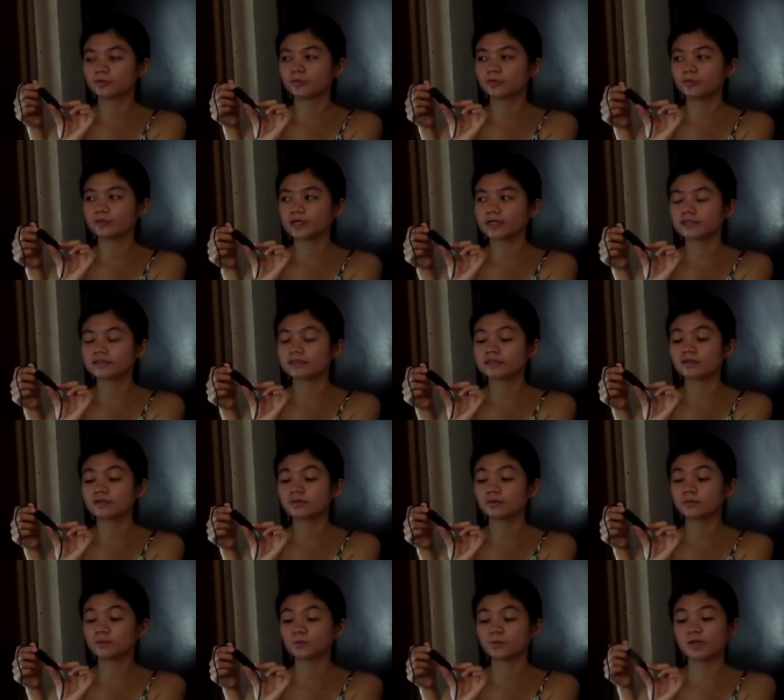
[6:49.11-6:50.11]
unang
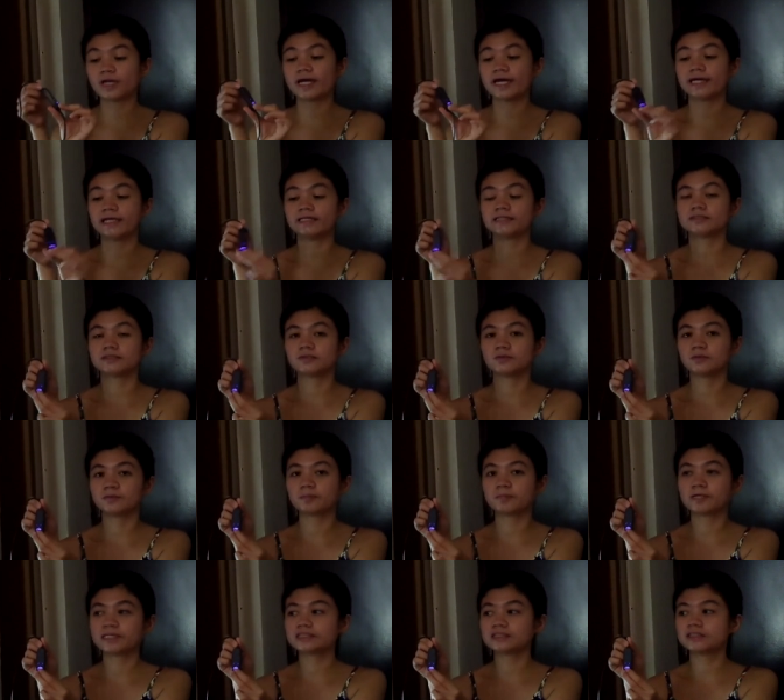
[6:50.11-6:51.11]
kulay. So,
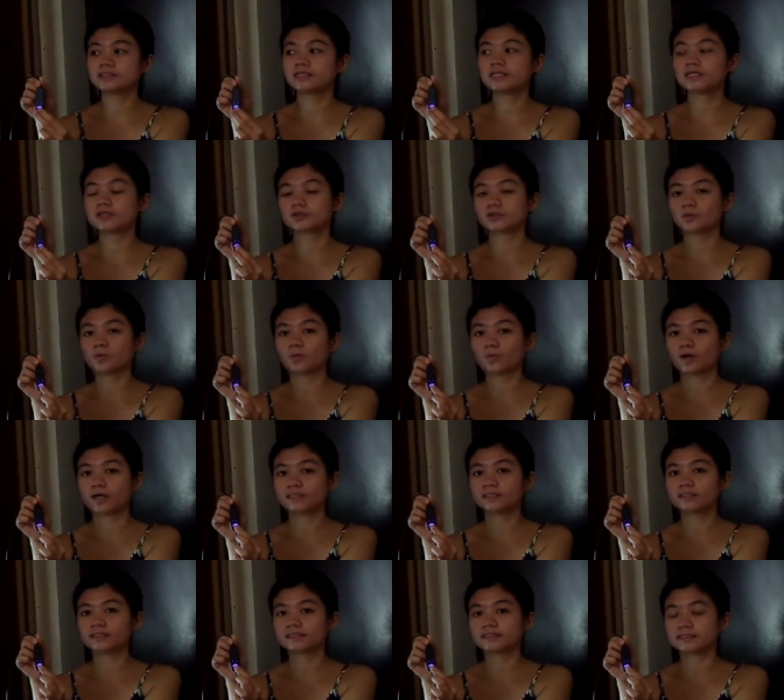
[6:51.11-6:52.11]
press nyo lang to
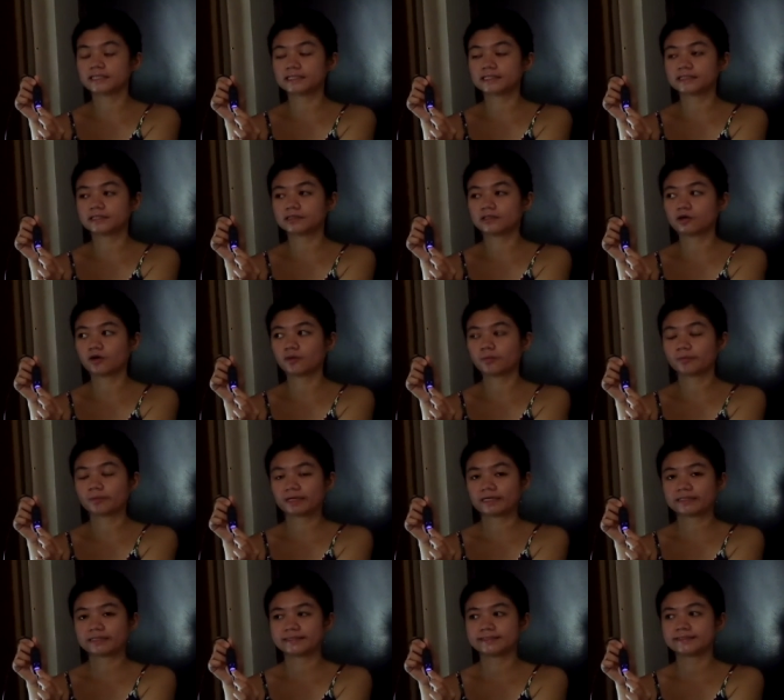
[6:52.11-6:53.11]
once, not long
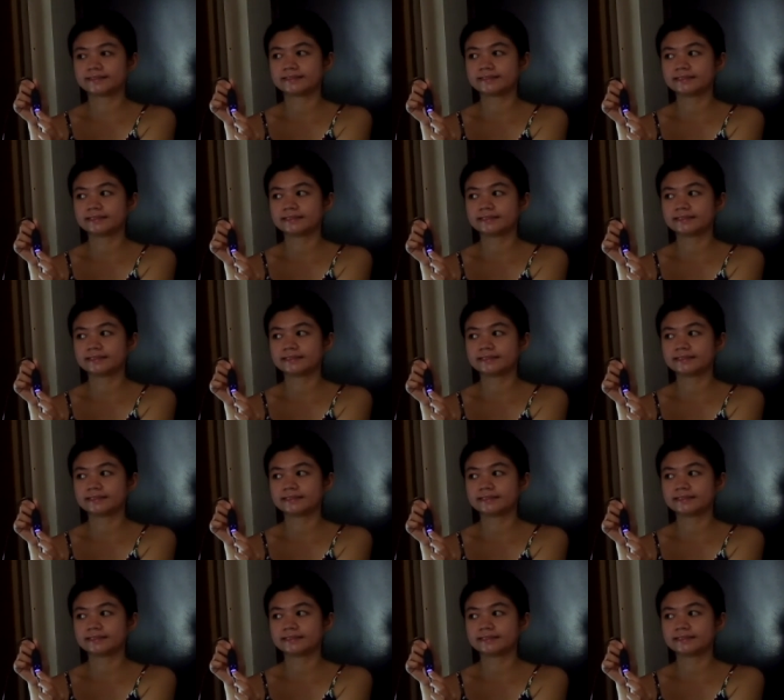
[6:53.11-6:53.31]
press.